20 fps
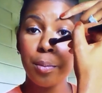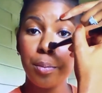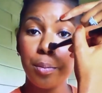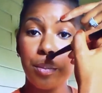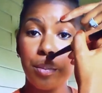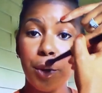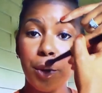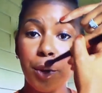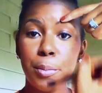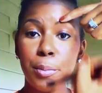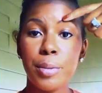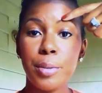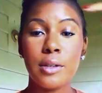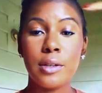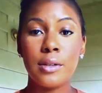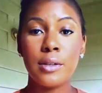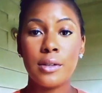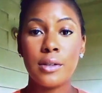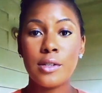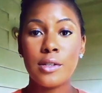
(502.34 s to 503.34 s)
boop.
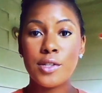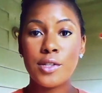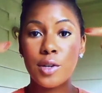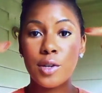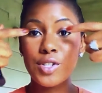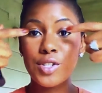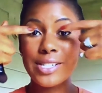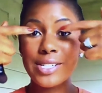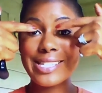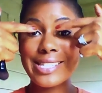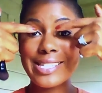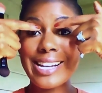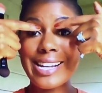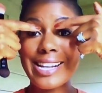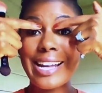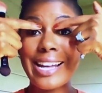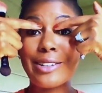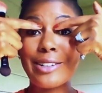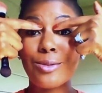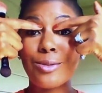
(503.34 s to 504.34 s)
So just
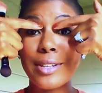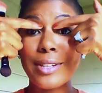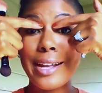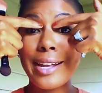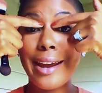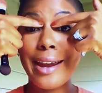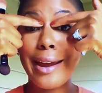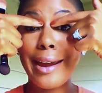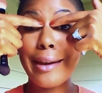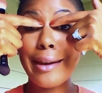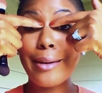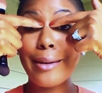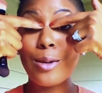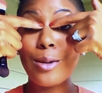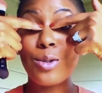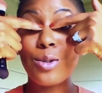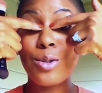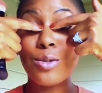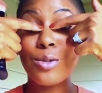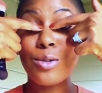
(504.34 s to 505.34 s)
kind of that
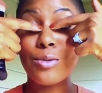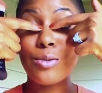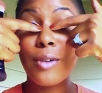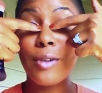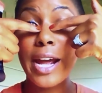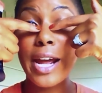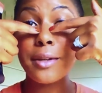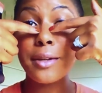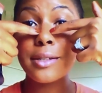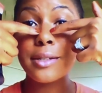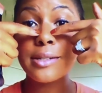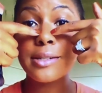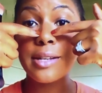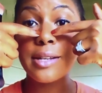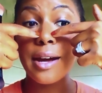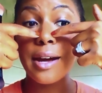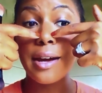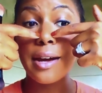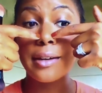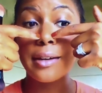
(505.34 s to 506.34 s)
angle right on the
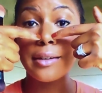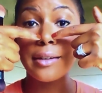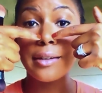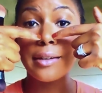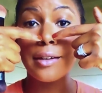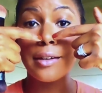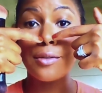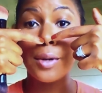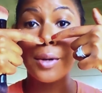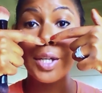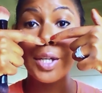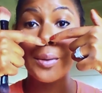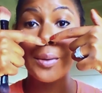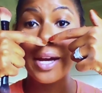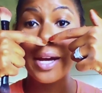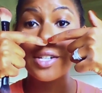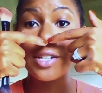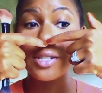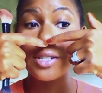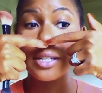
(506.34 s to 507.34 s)
side of where you
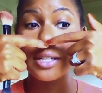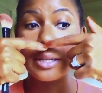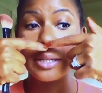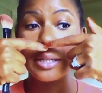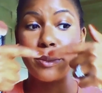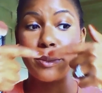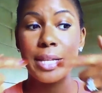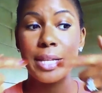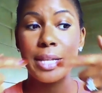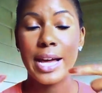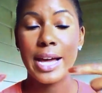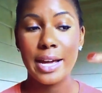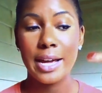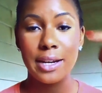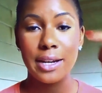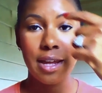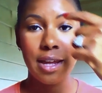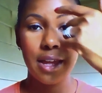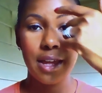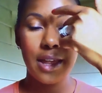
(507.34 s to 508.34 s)
actually applied
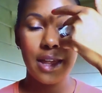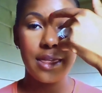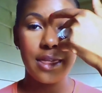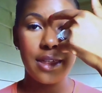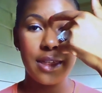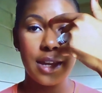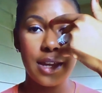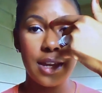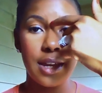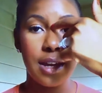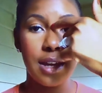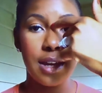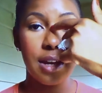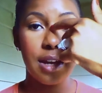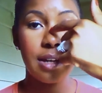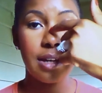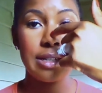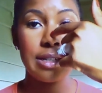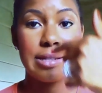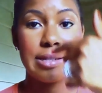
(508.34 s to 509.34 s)
the
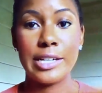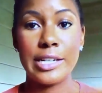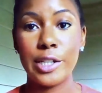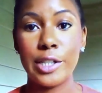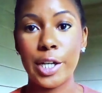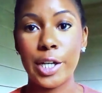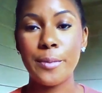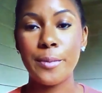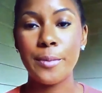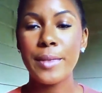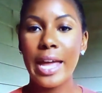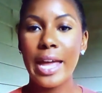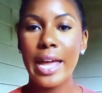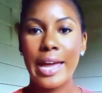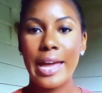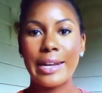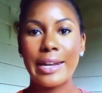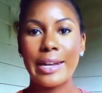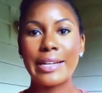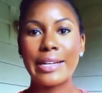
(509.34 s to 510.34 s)
concealer.
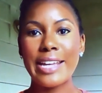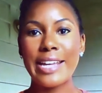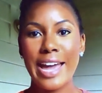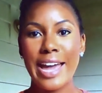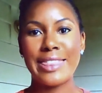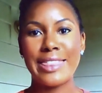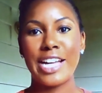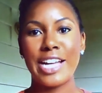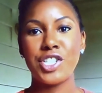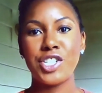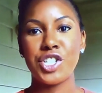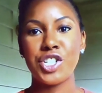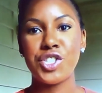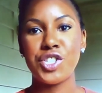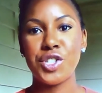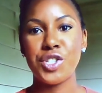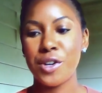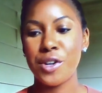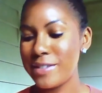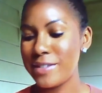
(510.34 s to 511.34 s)
And again, that
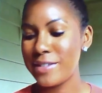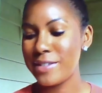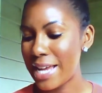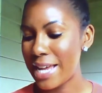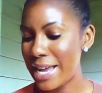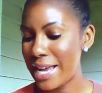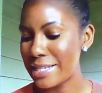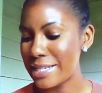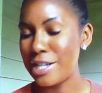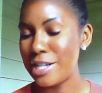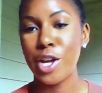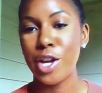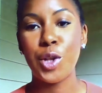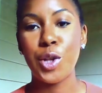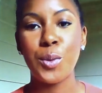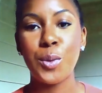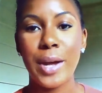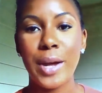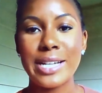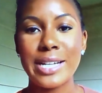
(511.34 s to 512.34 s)
just serves as
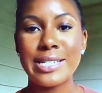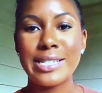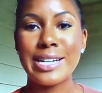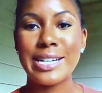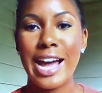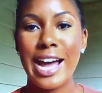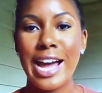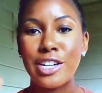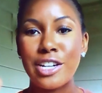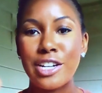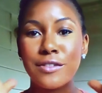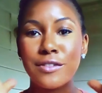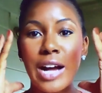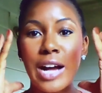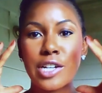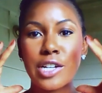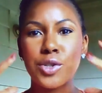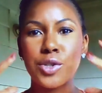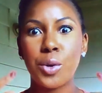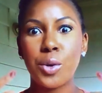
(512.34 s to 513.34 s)
another way to kind of
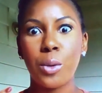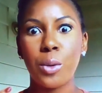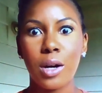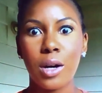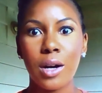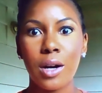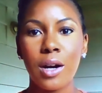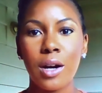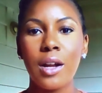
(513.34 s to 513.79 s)
contour